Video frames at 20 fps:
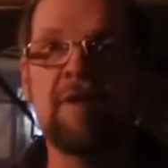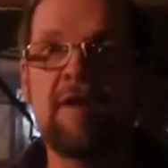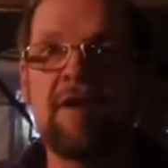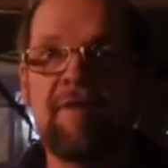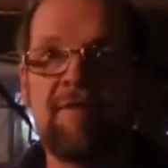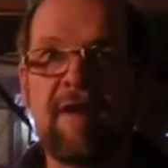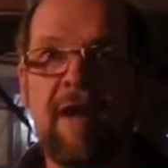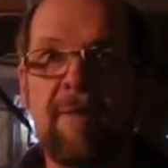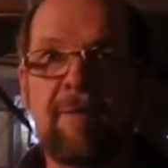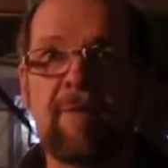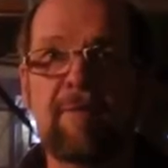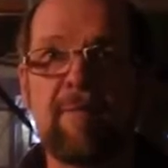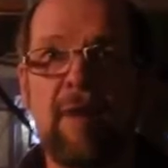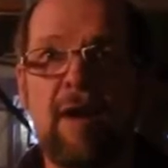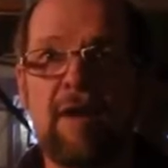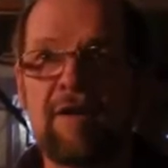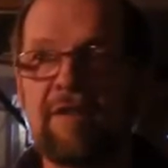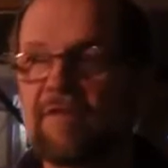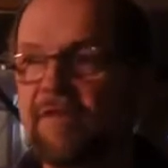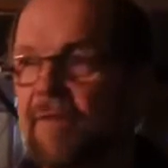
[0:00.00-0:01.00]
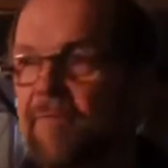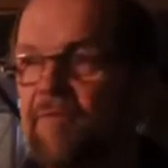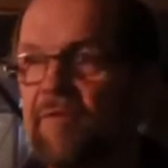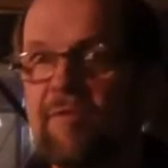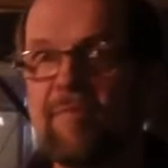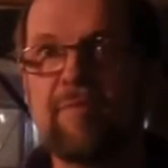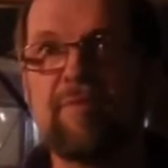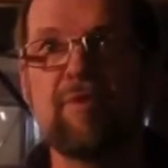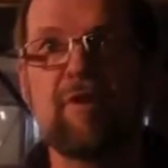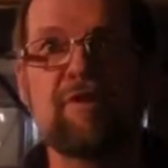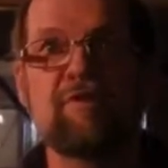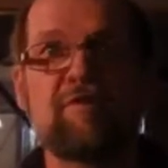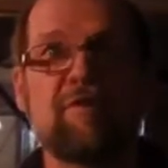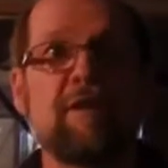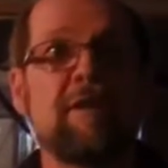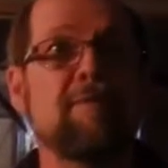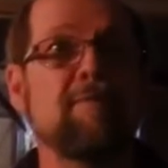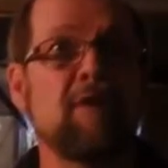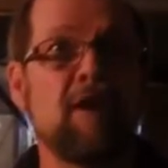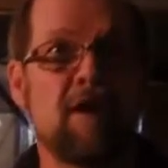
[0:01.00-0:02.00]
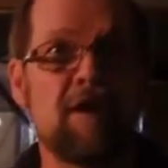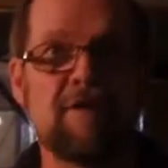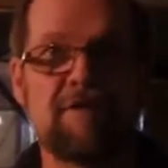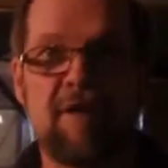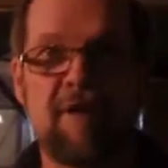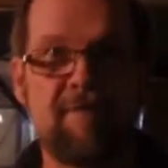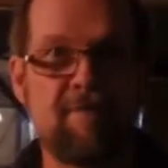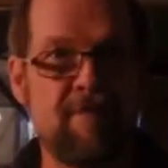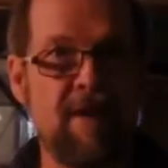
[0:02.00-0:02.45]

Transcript: fabric bodies. Some of the Brooks steam cars had